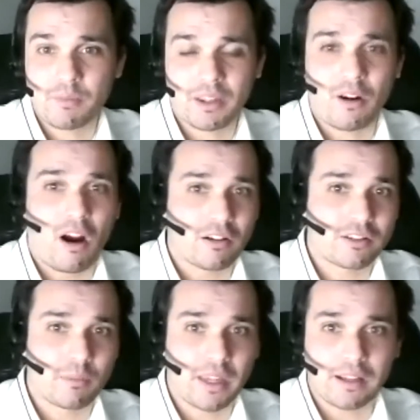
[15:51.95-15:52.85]
but there are
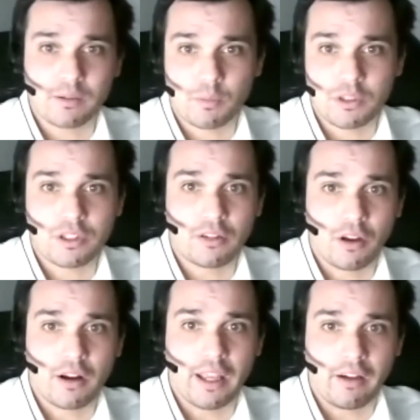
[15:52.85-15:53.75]
some things with machine
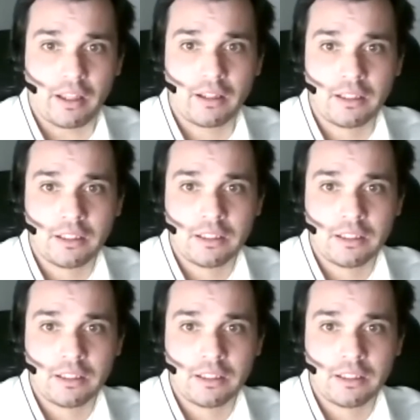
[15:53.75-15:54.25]
learning, like